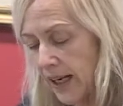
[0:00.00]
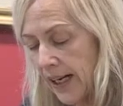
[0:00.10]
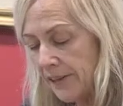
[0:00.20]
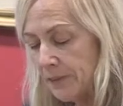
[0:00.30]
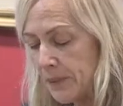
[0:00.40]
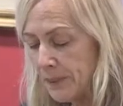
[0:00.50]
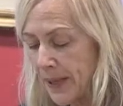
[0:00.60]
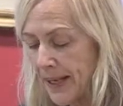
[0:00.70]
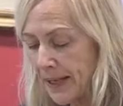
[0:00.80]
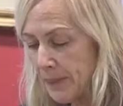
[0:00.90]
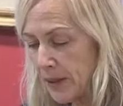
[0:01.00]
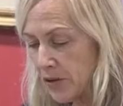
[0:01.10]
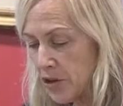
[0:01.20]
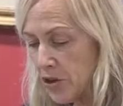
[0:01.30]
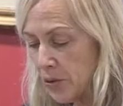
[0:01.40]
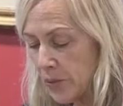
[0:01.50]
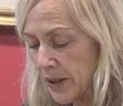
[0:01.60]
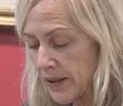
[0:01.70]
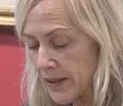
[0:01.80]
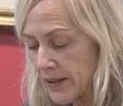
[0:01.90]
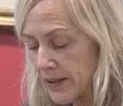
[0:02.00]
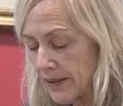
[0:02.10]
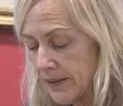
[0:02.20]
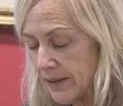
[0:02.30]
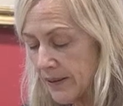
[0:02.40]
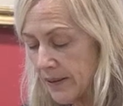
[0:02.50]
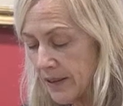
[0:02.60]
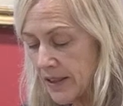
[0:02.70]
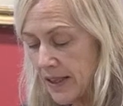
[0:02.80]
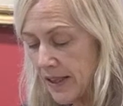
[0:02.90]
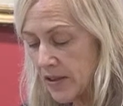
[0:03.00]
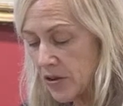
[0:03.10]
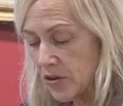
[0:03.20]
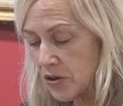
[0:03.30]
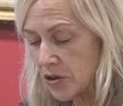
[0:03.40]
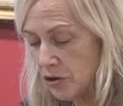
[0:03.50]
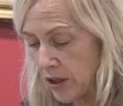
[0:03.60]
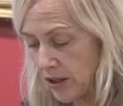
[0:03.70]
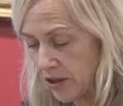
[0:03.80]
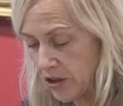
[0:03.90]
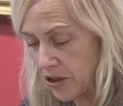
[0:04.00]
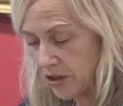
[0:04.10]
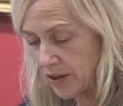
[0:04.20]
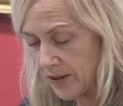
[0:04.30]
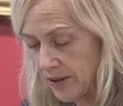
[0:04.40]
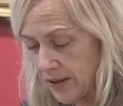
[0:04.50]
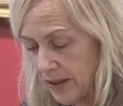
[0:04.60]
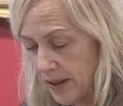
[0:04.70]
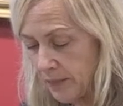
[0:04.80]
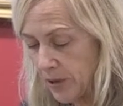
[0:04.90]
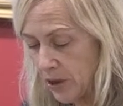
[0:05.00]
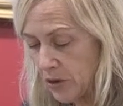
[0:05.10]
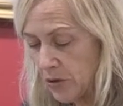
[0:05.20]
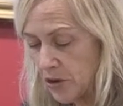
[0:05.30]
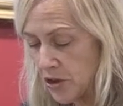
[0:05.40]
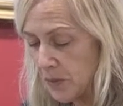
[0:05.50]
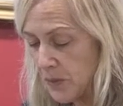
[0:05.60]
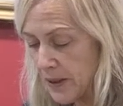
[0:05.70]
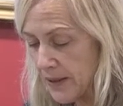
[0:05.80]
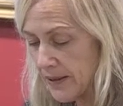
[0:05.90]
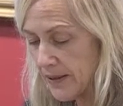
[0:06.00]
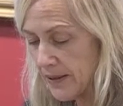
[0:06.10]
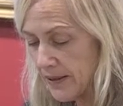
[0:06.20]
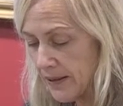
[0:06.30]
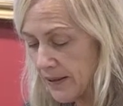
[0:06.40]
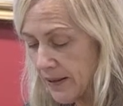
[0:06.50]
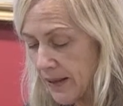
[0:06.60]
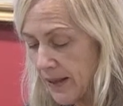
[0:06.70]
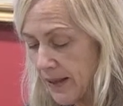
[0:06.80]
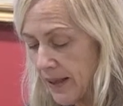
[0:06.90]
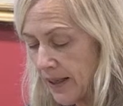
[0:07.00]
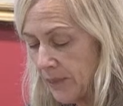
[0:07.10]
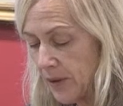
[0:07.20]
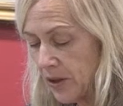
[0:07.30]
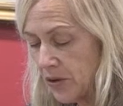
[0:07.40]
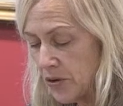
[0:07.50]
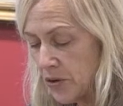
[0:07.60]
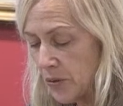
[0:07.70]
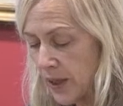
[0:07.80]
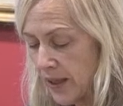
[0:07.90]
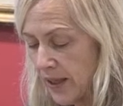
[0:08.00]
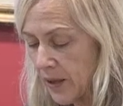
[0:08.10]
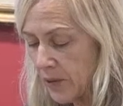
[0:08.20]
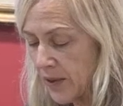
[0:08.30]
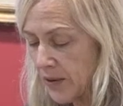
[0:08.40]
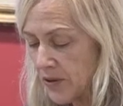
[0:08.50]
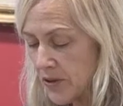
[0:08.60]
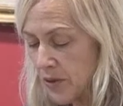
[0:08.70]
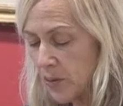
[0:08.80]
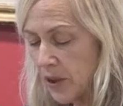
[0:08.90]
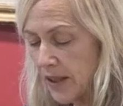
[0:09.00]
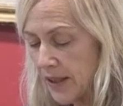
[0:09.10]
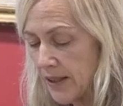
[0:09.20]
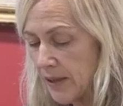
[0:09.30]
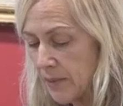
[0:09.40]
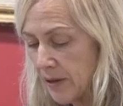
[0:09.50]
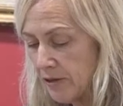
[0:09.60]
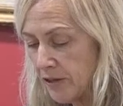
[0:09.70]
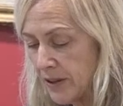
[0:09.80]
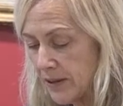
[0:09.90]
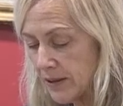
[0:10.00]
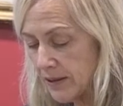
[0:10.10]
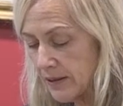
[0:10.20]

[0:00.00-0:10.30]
I have been back about two weeks. The days are strange. I am not used to the peace. I am not used to waking without someone hitting my feet.